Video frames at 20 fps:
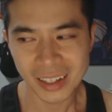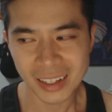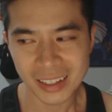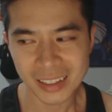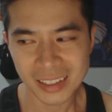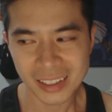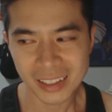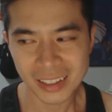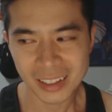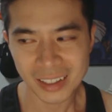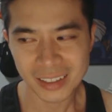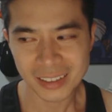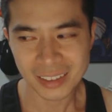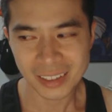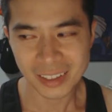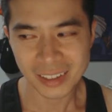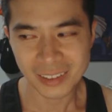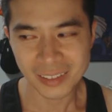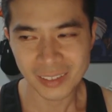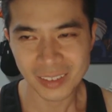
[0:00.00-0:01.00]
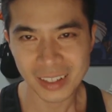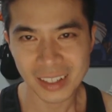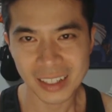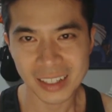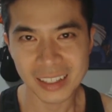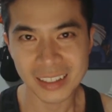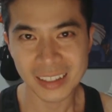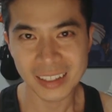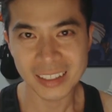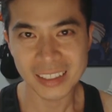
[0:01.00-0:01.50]
And then I was like,
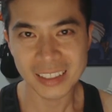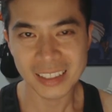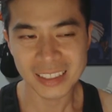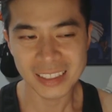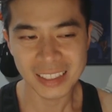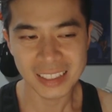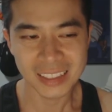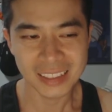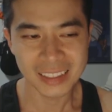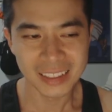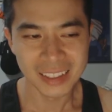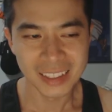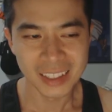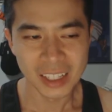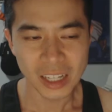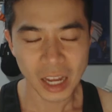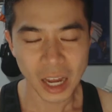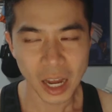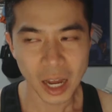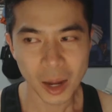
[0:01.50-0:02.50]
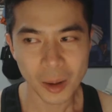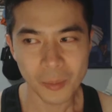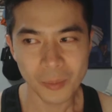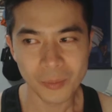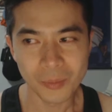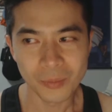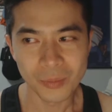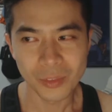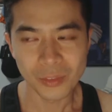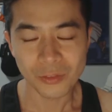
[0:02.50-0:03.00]
what? And she said,
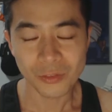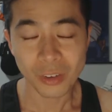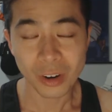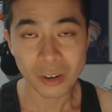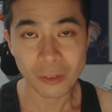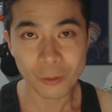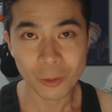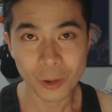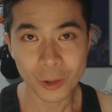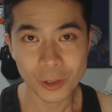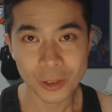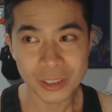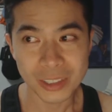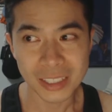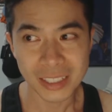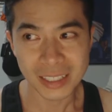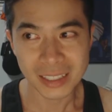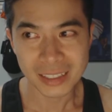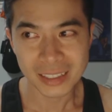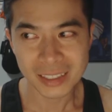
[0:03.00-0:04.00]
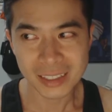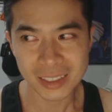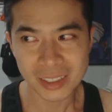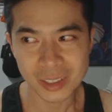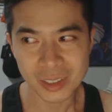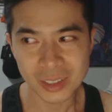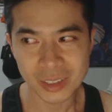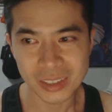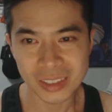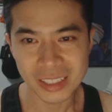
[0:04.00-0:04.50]
front row tickets
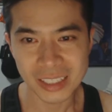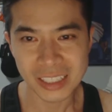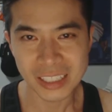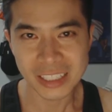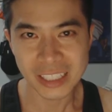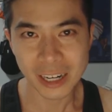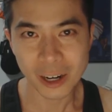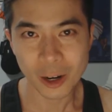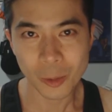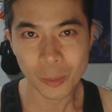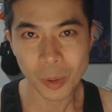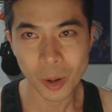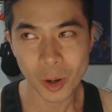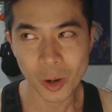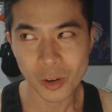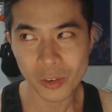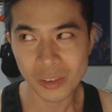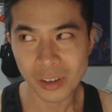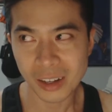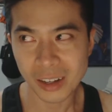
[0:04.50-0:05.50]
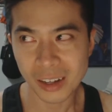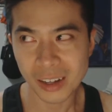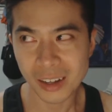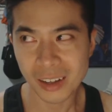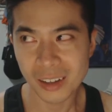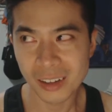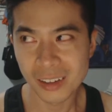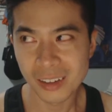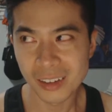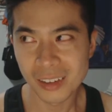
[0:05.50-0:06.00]
to see Sharapova
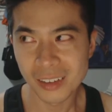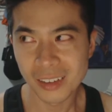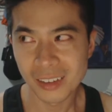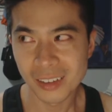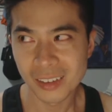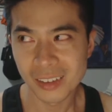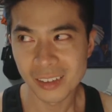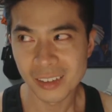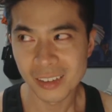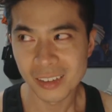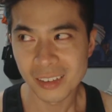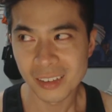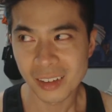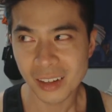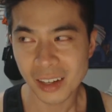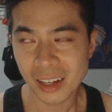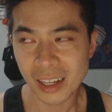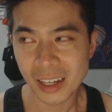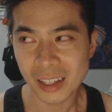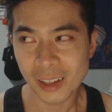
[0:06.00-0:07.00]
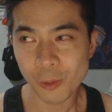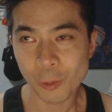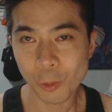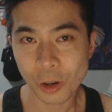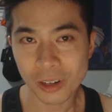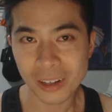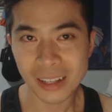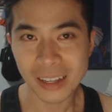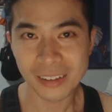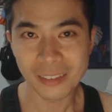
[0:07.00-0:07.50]
at
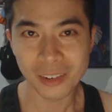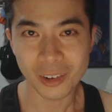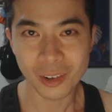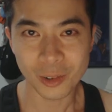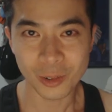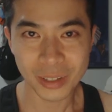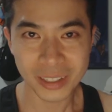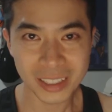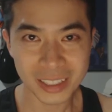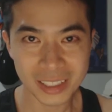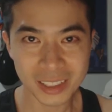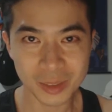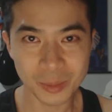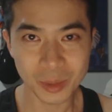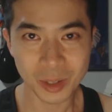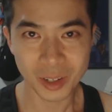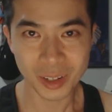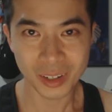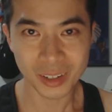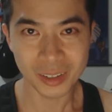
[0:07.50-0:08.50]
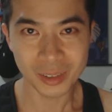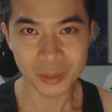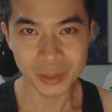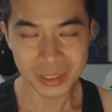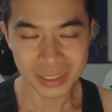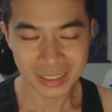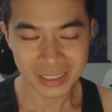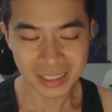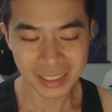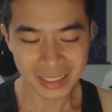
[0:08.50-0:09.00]
Rod Laver Arenas tomorrow,
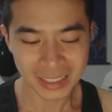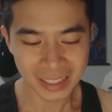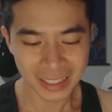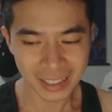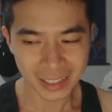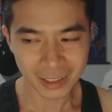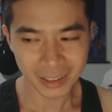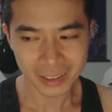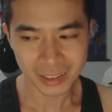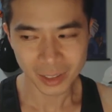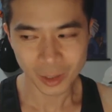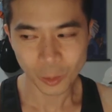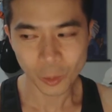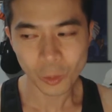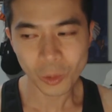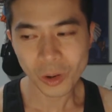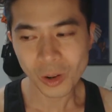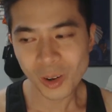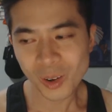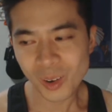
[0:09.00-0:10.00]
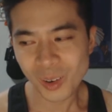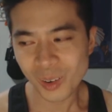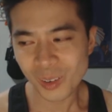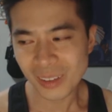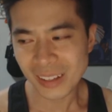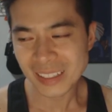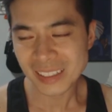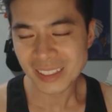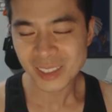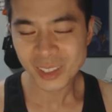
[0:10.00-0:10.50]
which is Sunday. And I was like, whoa,
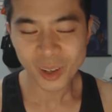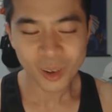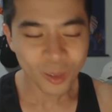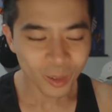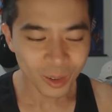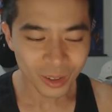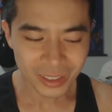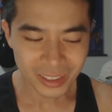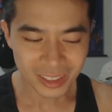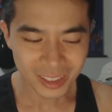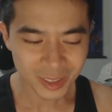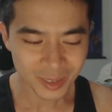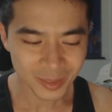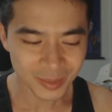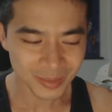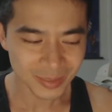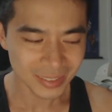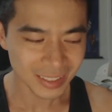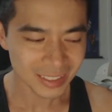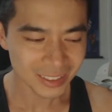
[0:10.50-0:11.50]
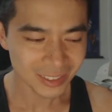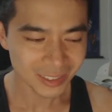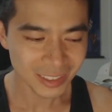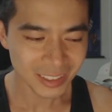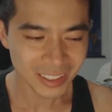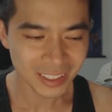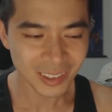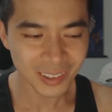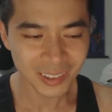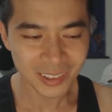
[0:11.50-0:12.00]
that's so awesome. That's
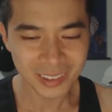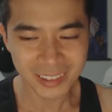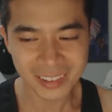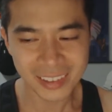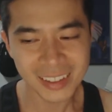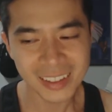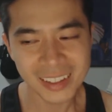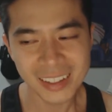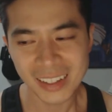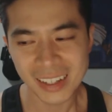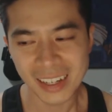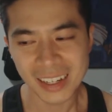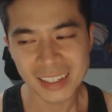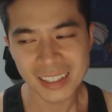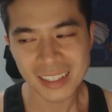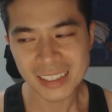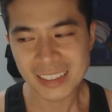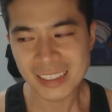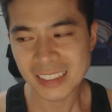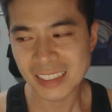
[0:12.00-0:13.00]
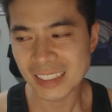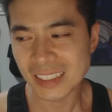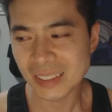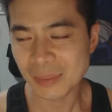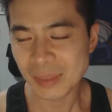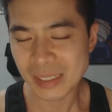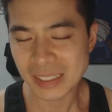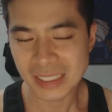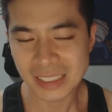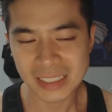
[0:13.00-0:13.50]
really cool. And then she
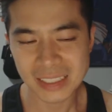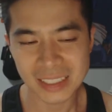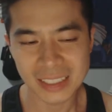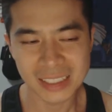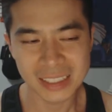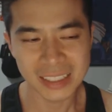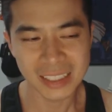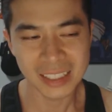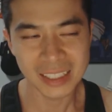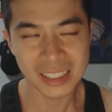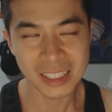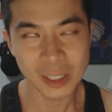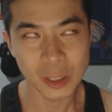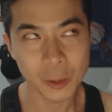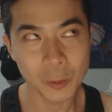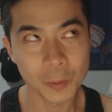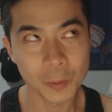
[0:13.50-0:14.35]
messaged and said,